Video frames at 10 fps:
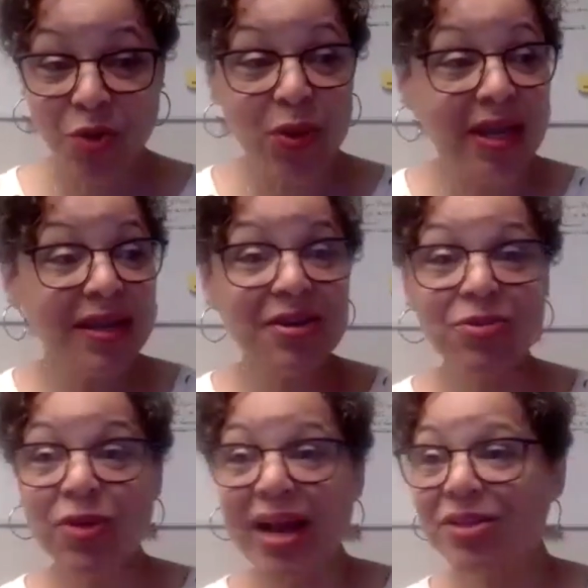We can
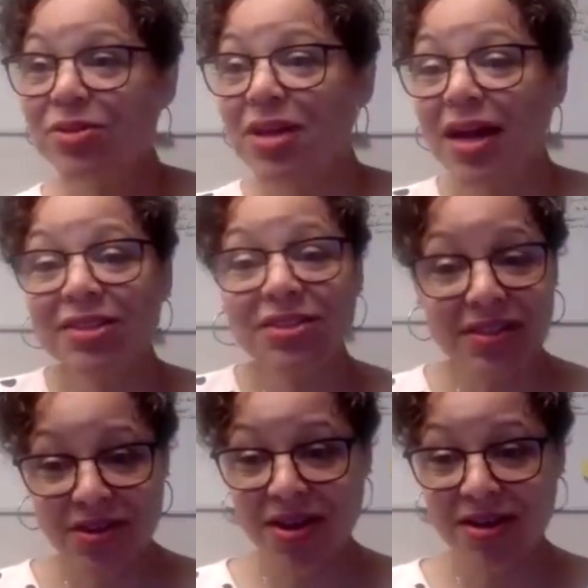correct those
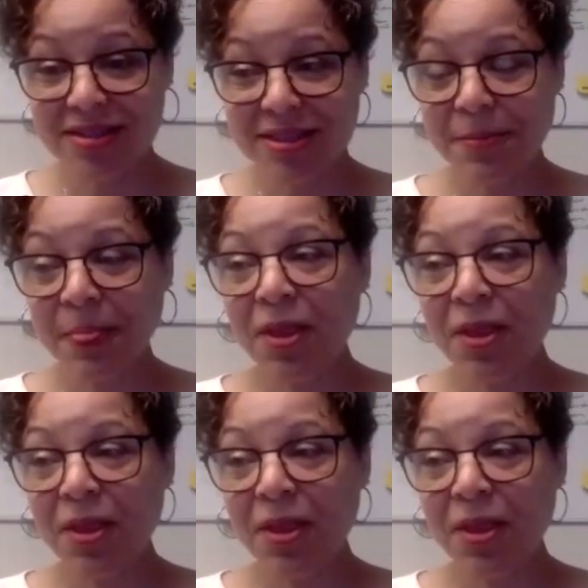conscious thoughts.